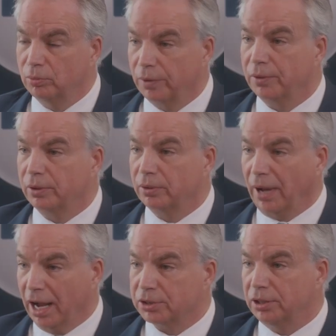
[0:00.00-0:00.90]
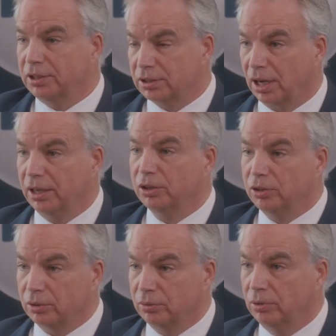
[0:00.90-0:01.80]
what they're actually designed to
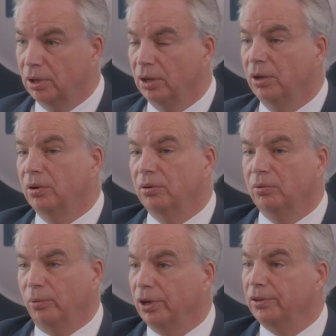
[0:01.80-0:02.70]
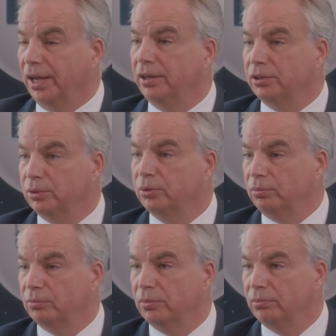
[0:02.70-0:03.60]
do. Will they do
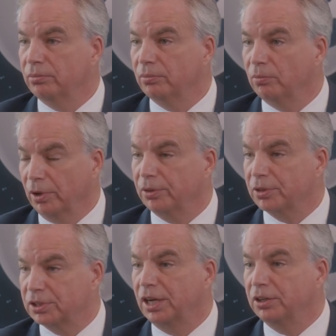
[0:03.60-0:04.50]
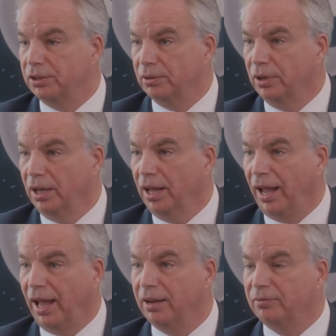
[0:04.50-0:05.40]
what they're designed to do?
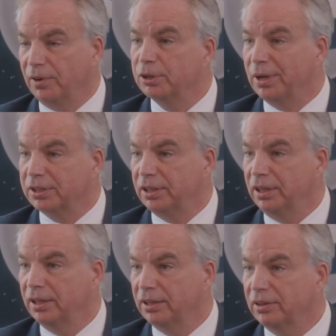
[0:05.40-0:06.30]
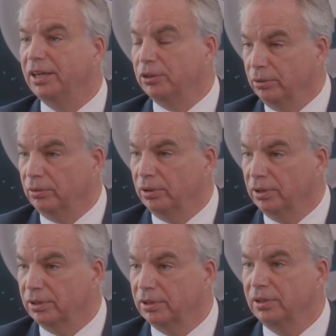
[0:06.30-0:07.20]
And fundamentally, they do.
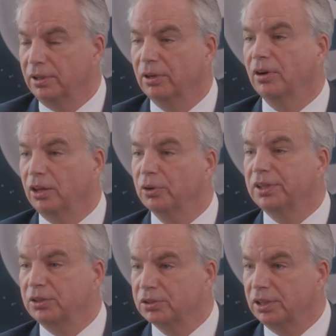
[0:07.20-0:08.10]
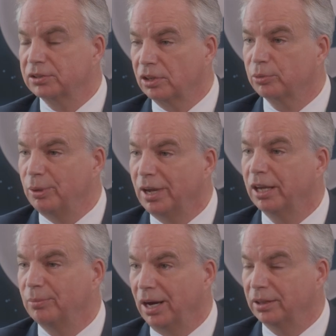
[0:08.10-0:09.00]
Her oligodendrocytes start
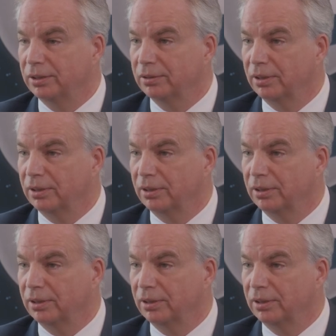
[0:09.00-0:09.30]
remaking myelin.